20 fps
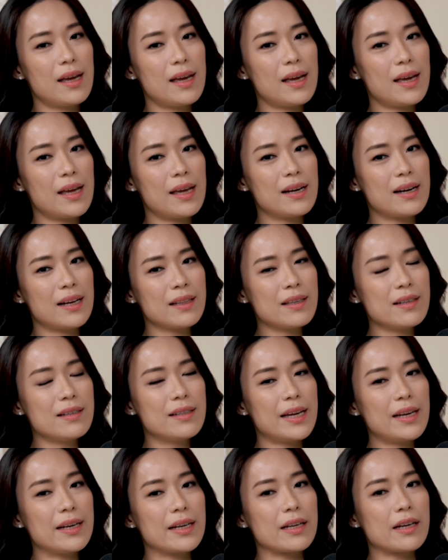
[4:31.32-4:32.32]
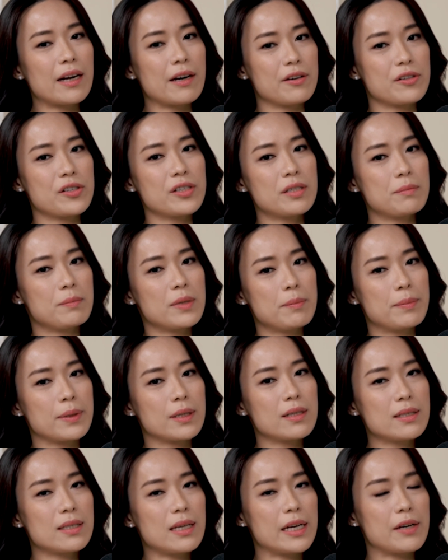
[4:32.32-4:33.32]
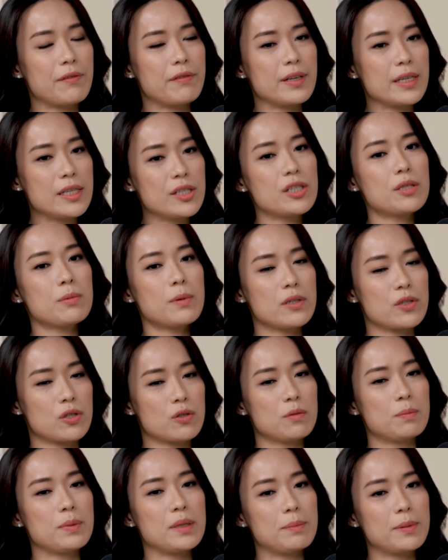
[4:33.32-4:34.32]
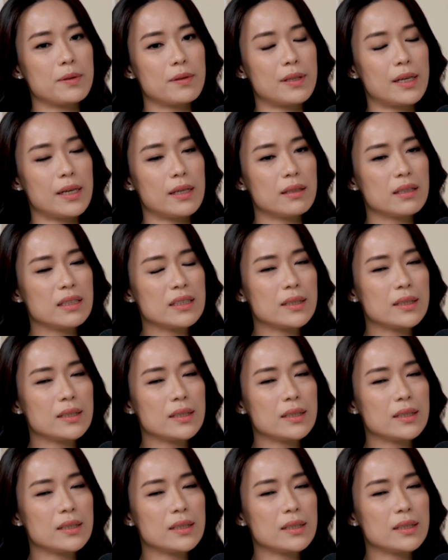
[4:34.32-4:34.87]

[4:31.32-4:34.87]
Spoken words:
And I think that encourages me, because I really just want to show people that